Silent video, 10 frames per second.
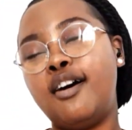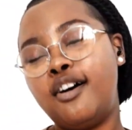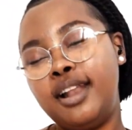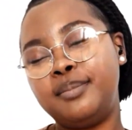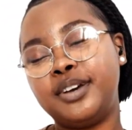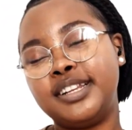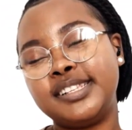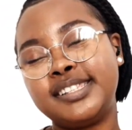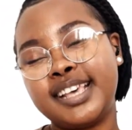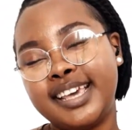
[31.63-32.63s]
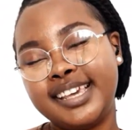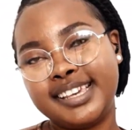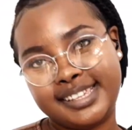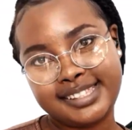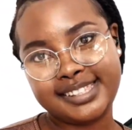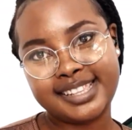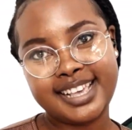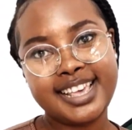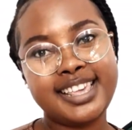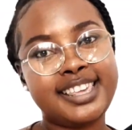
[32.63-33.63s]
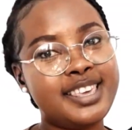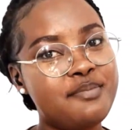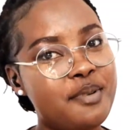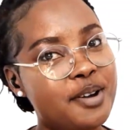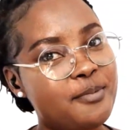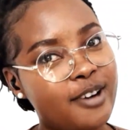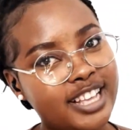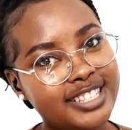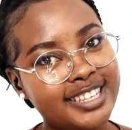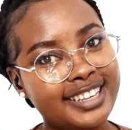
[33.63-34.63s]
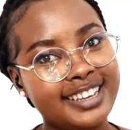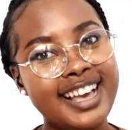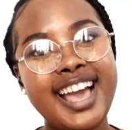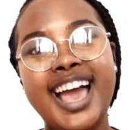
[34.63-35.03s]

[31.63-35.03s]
All I'm going to say is keep on watching.